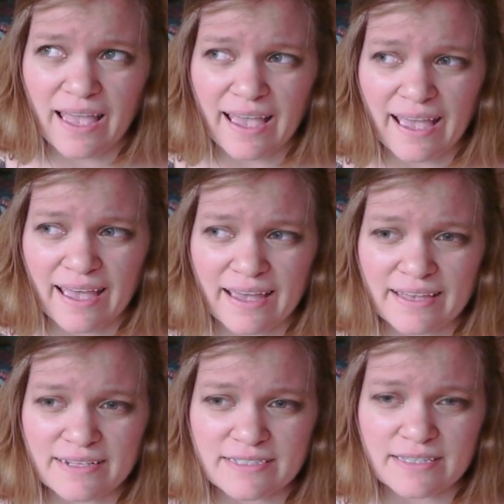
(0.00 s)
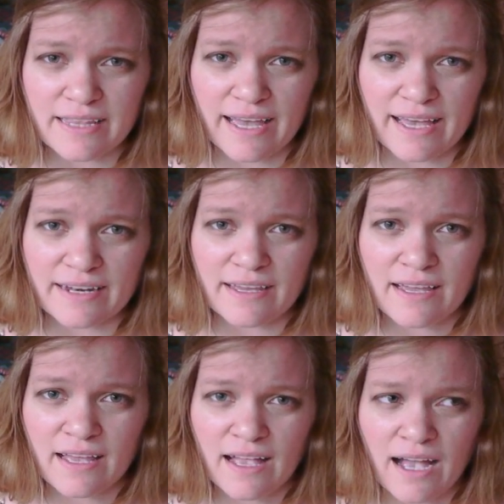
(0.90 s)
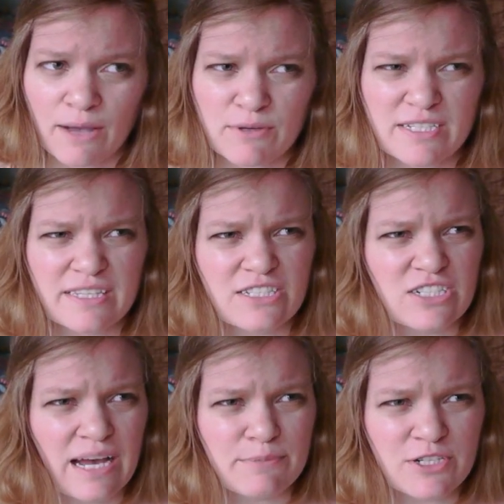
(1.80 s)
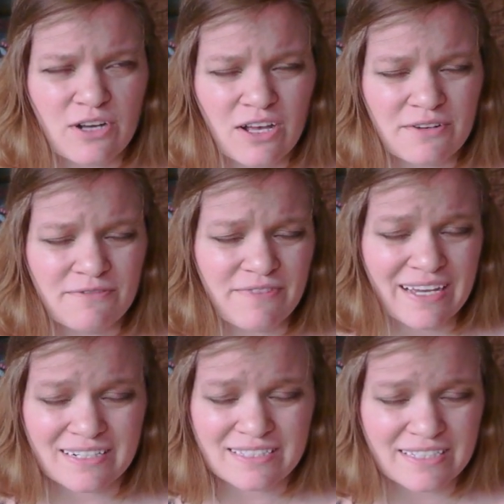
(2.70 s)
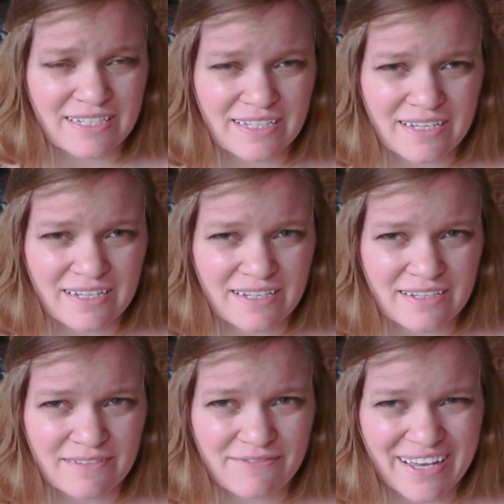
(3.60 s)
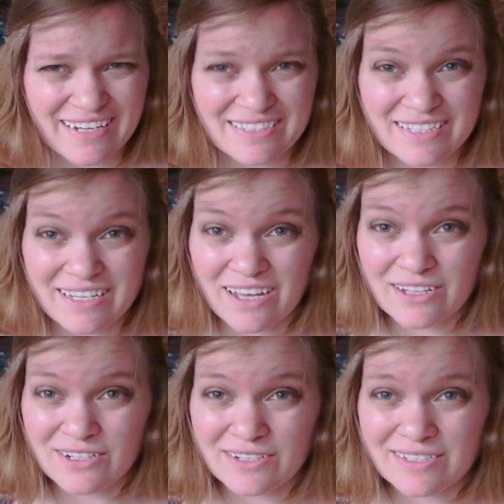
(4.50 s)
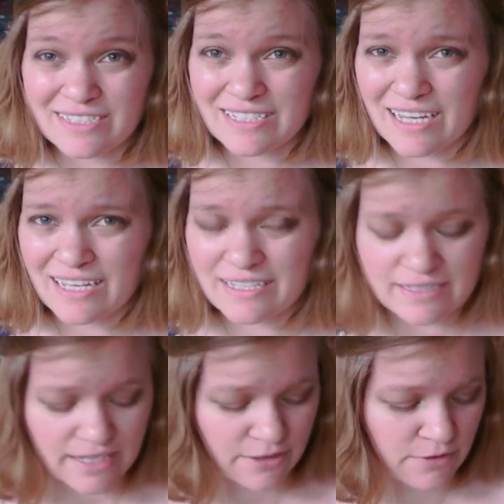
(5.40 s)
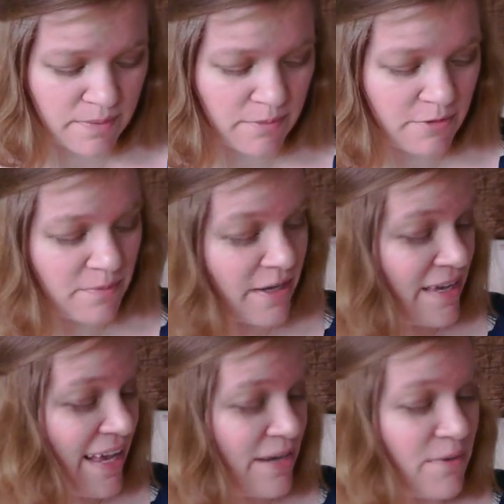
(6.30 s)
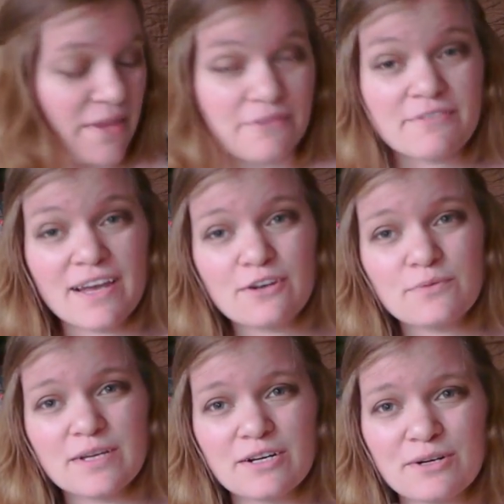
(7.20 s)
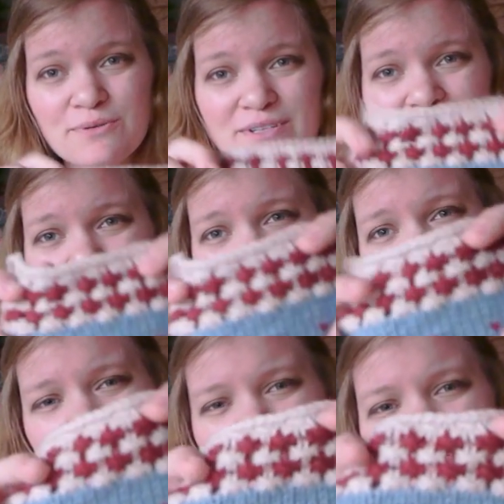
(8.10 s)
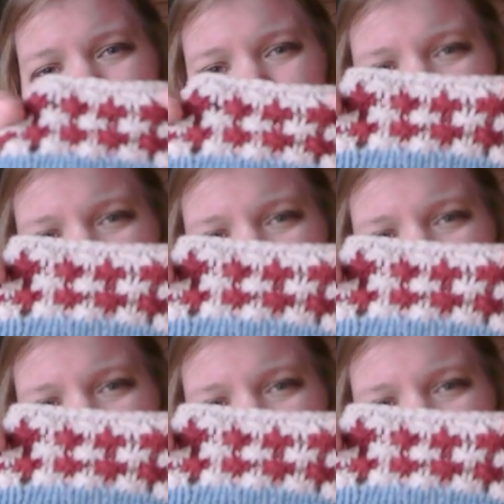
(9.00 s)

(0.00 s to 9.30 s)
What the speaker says: and then I went to this chapter called Fancy Color Designs. I don't remember, but anyway, the final winner was this one,